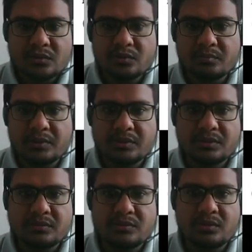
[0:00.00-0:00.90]
So please
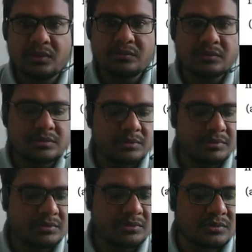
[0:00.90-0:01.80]
install our
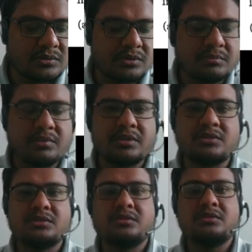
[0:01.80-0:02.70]
Sapience Education
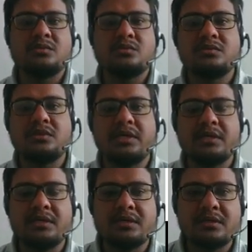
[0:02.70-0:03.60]
application, whose
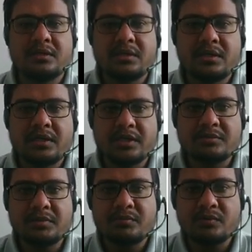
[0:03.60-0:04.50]
link
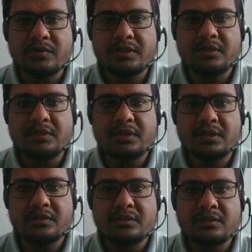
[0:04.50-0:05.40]
has been provided
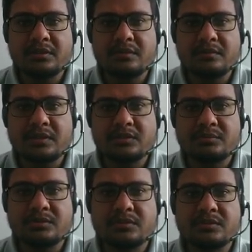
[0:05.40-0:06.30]
in the description.